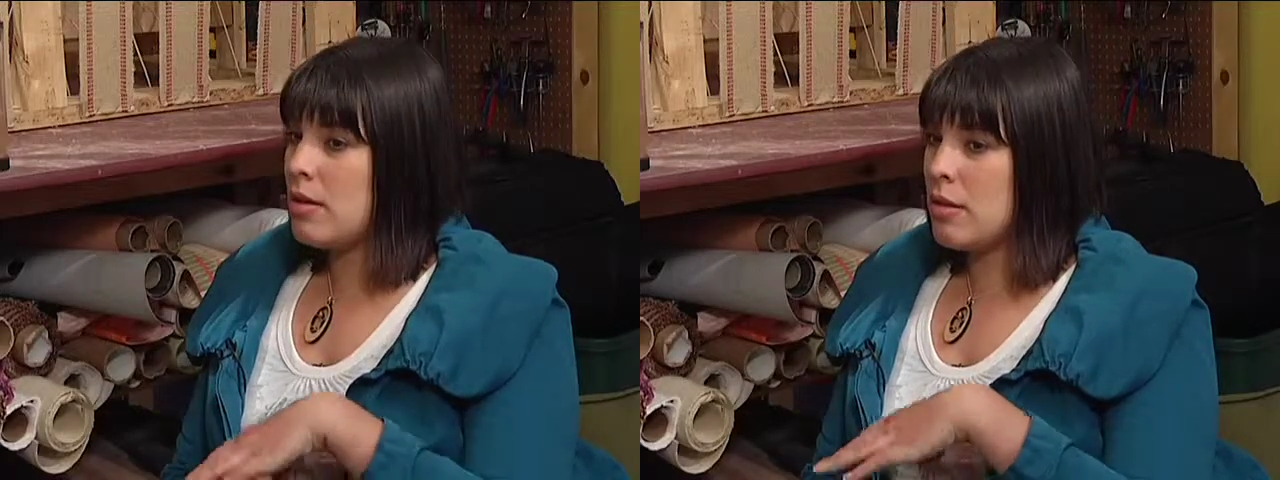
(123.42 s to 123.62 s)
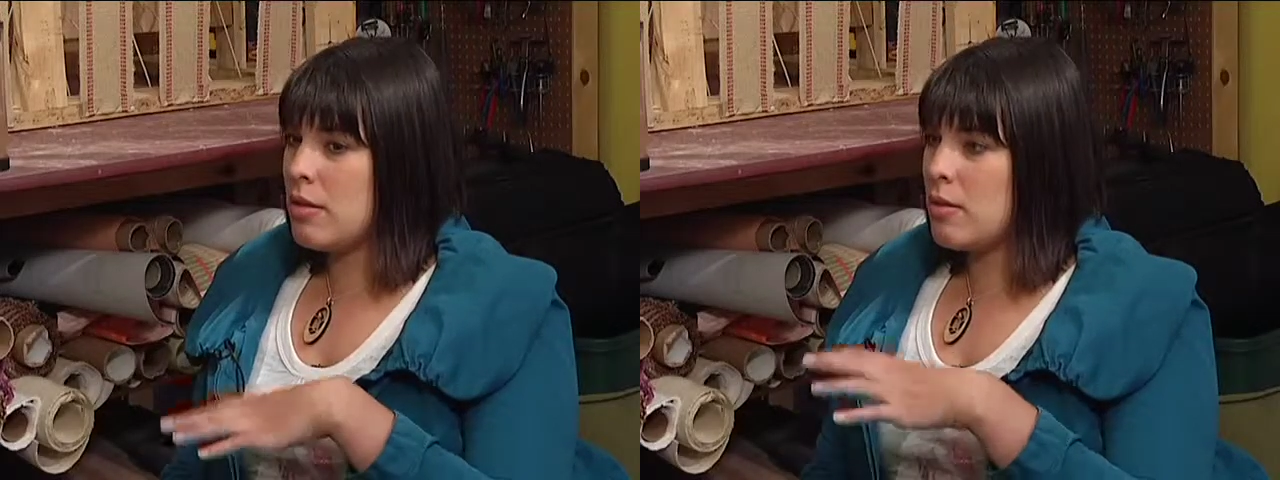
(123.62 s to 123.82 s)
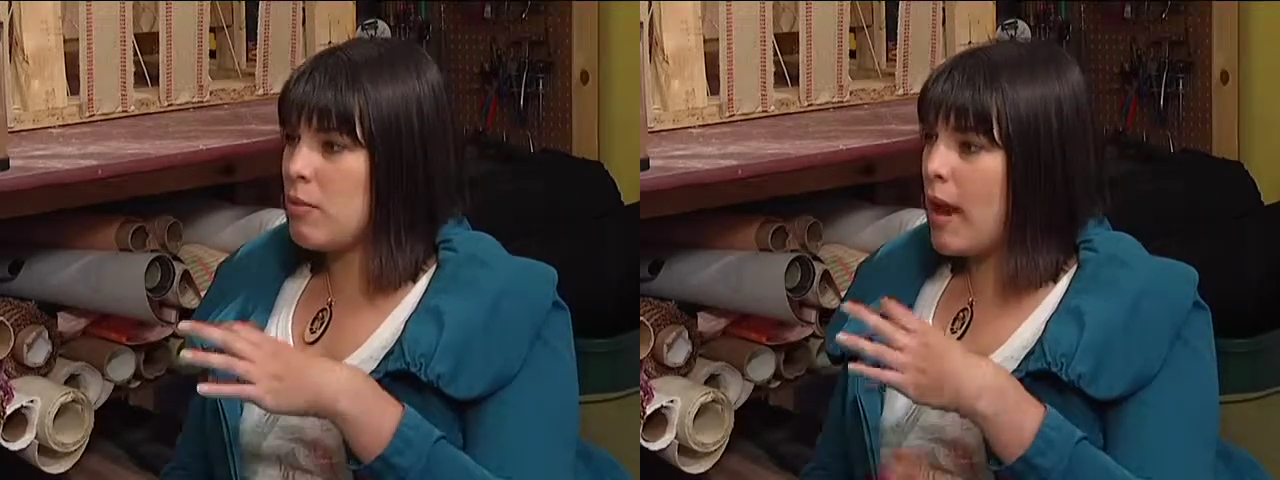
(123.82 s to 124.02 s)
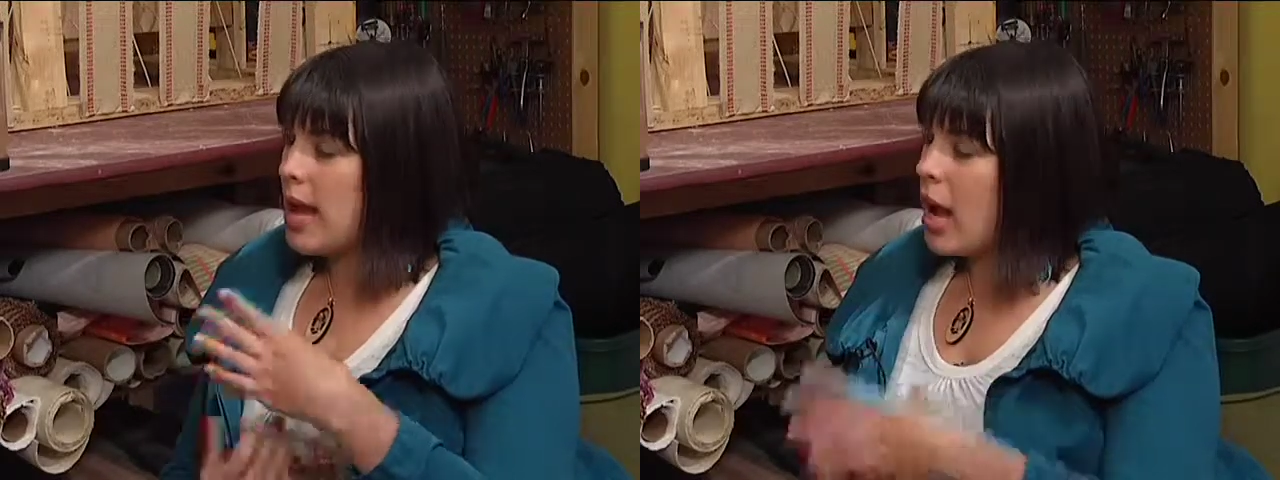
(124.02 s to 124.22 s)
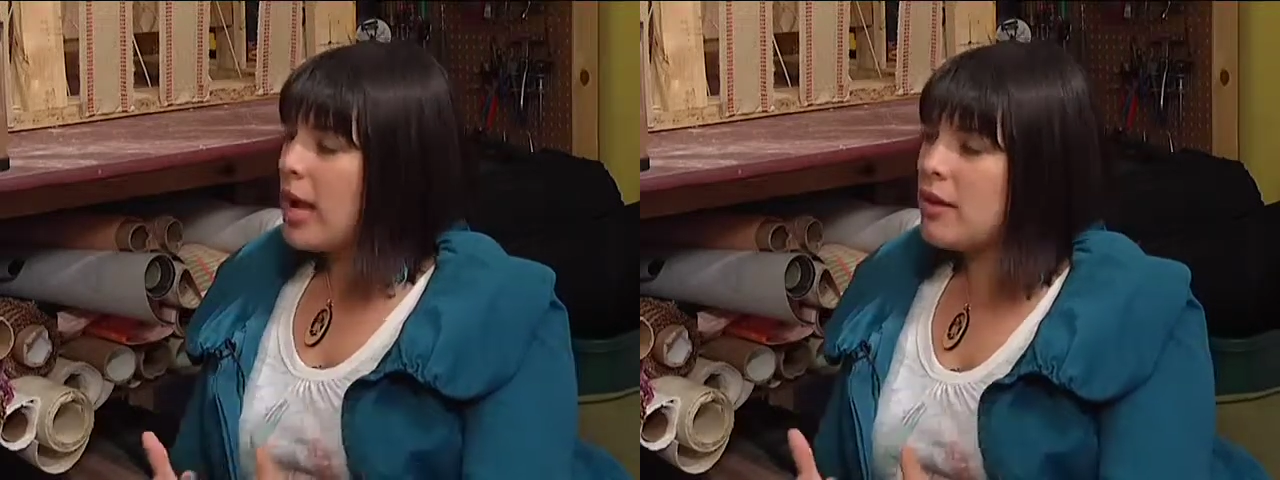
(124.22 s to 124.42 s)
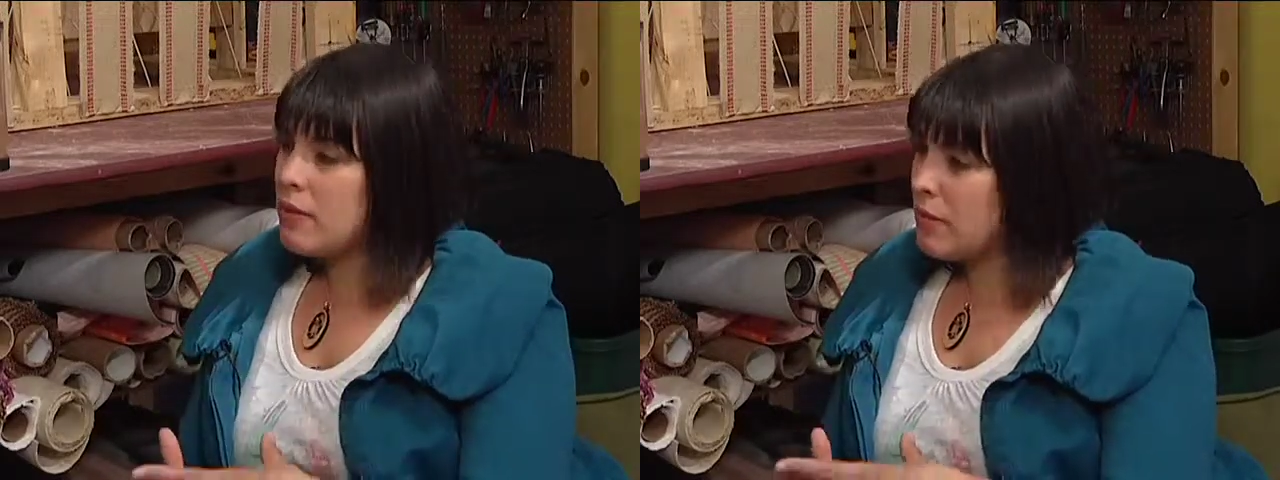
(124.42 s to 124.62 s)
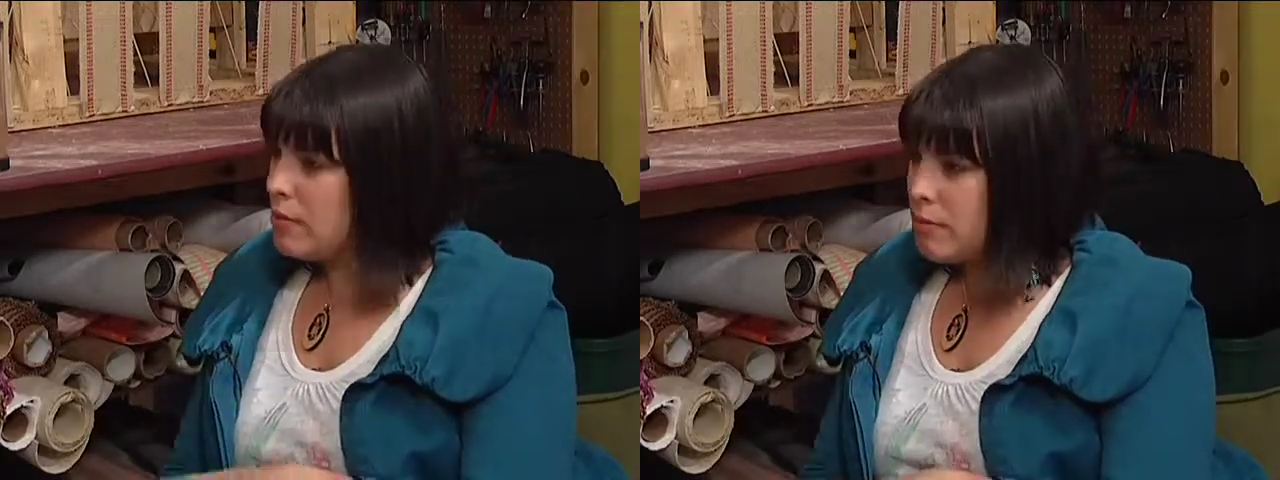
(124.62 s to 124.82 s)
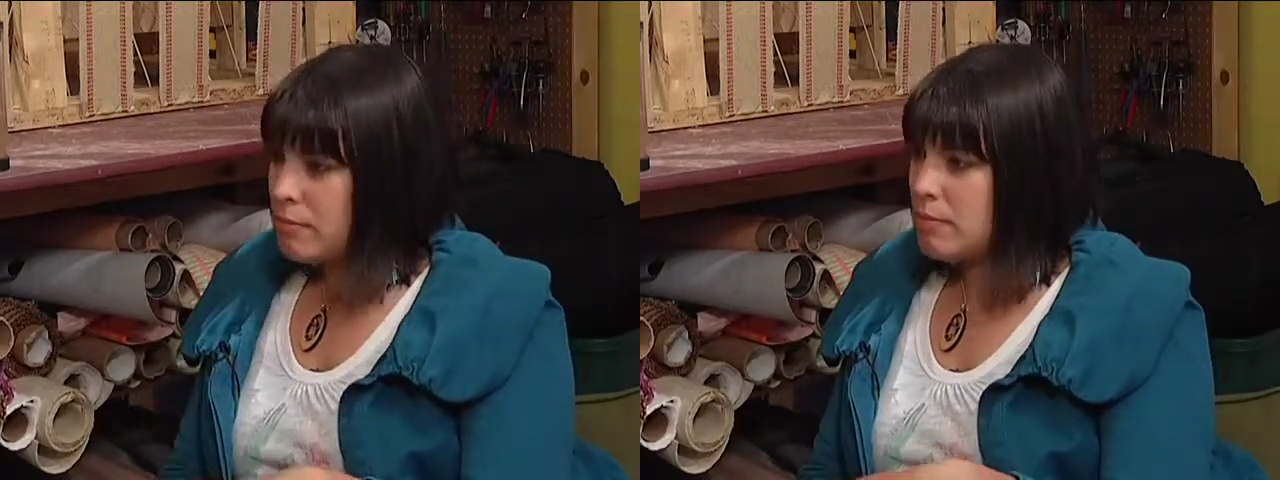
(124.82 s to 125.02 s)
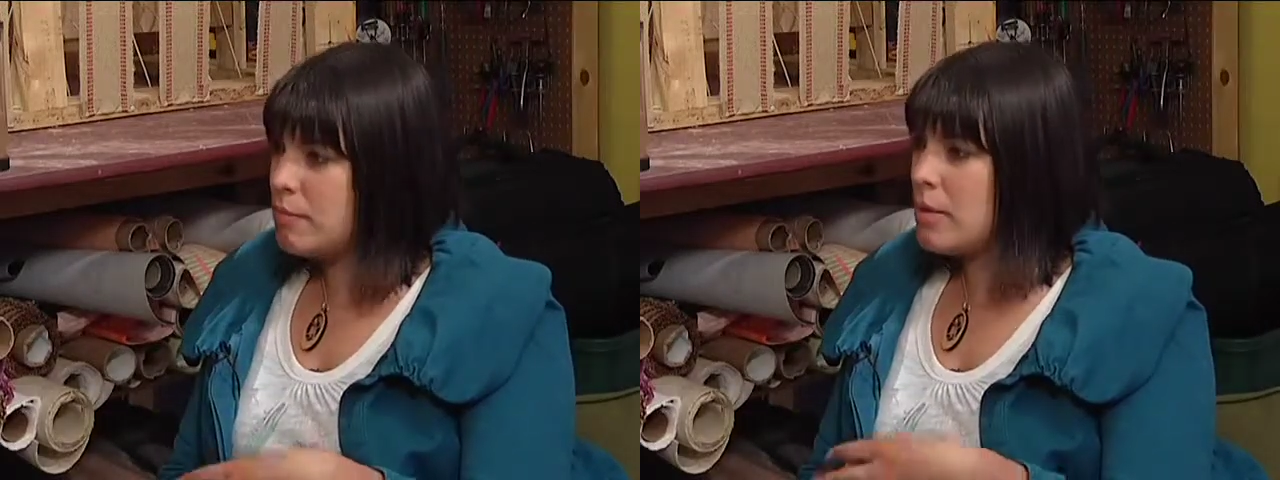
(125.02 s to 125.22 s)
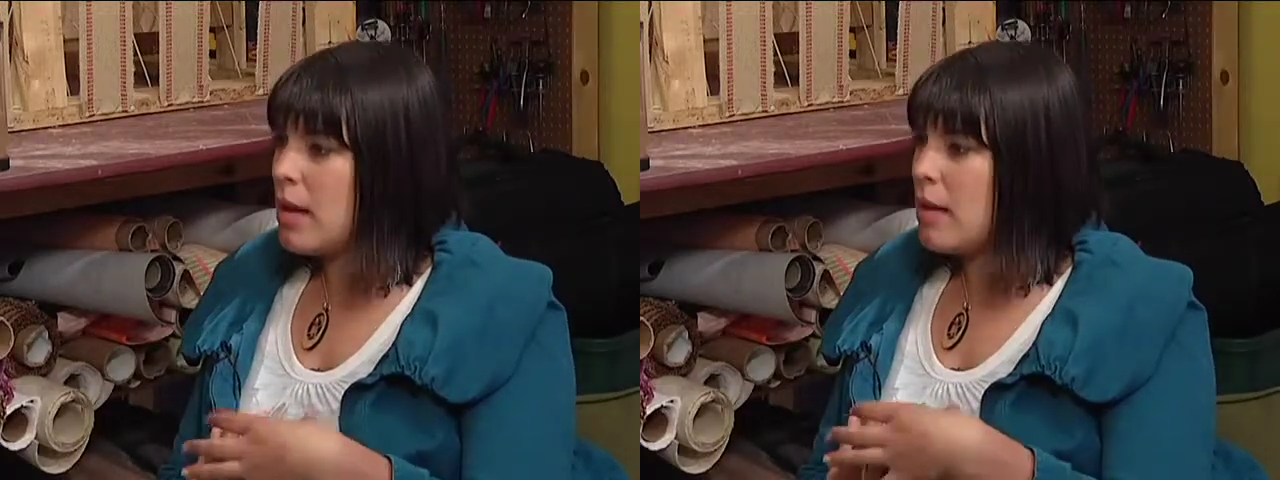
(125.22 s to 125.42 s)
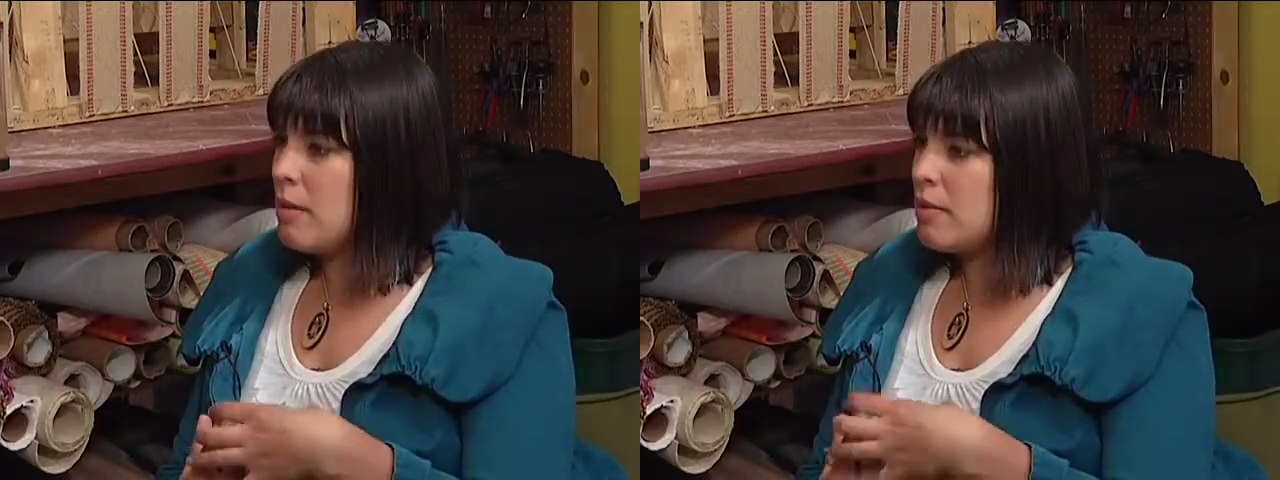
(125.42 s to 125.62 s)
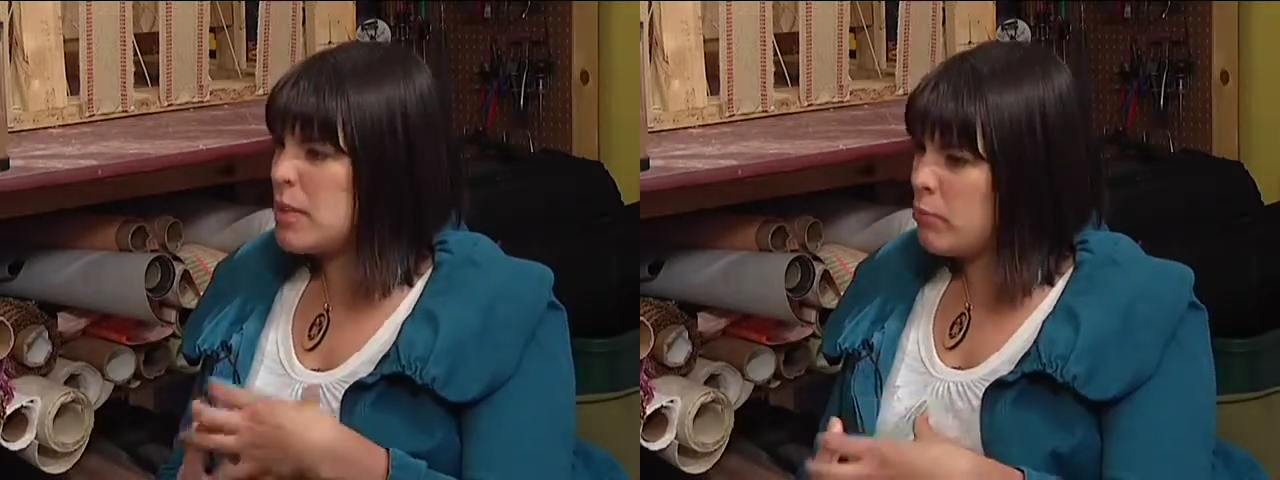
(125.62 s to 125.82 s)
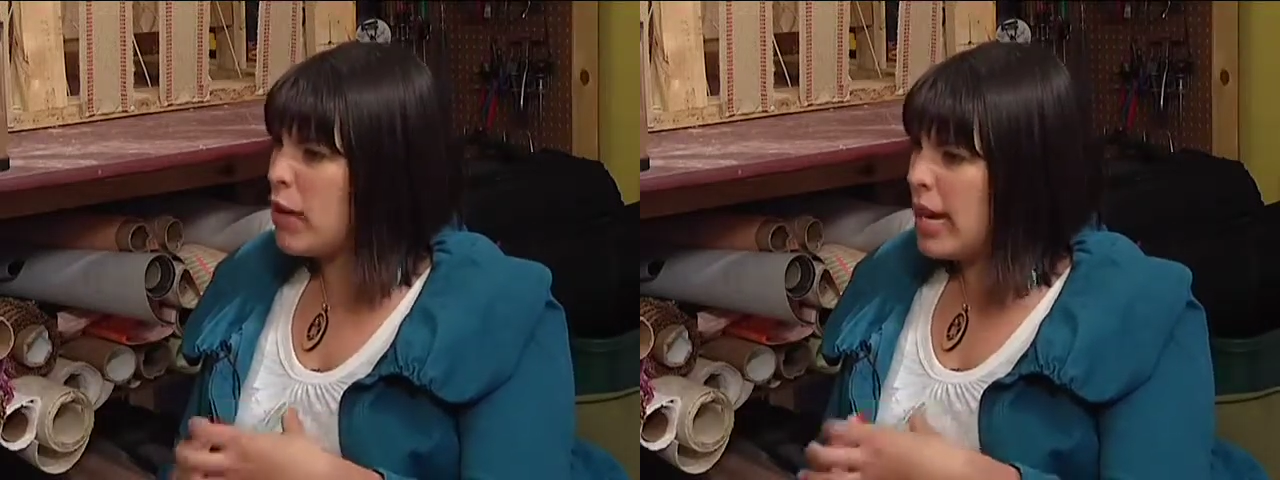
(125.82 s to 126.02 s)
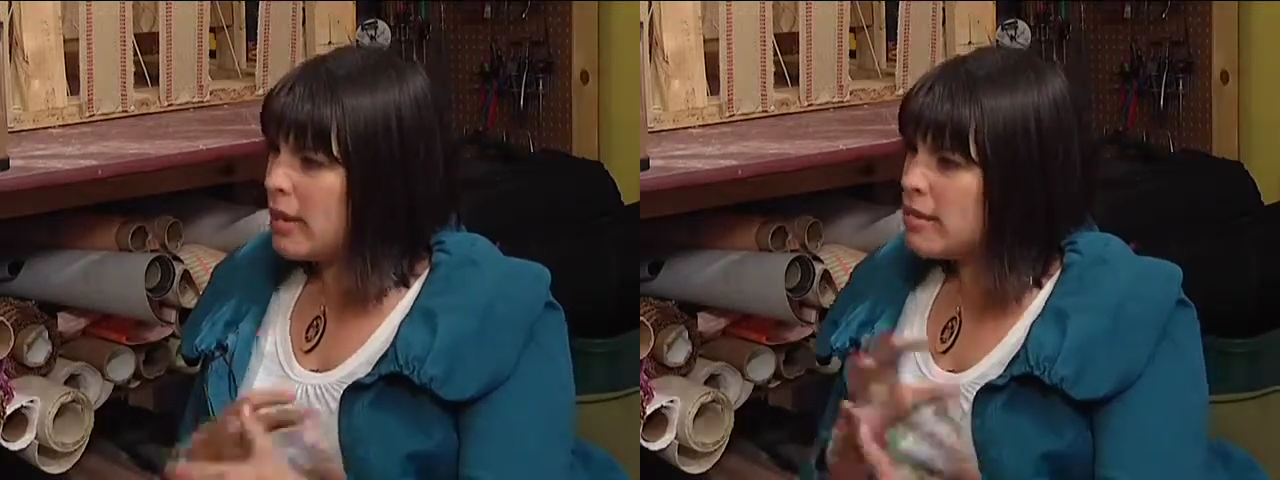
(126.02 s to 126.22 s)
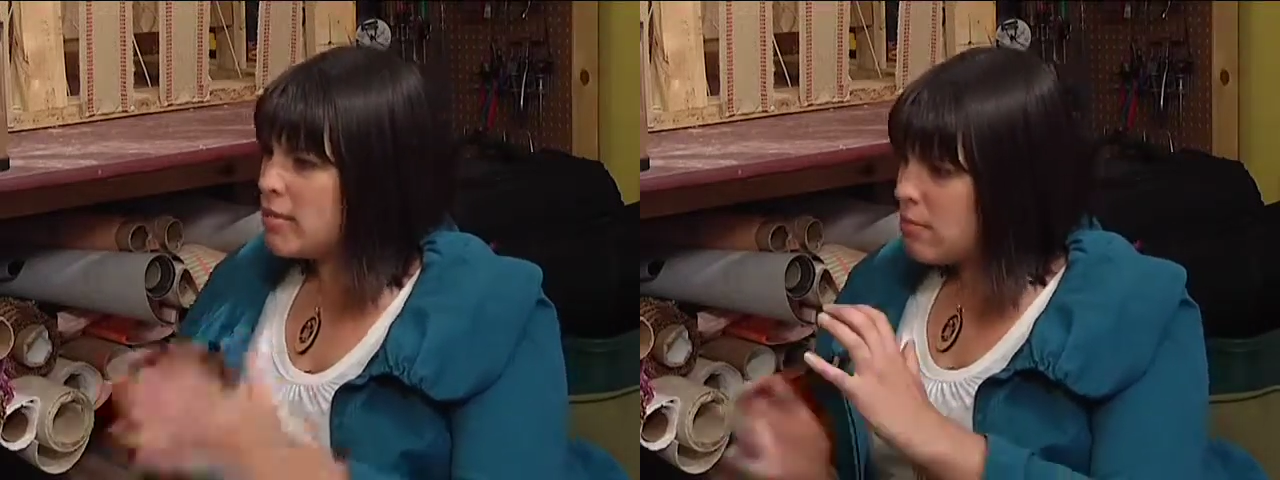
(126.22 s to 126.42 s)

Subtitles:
the right kind of springs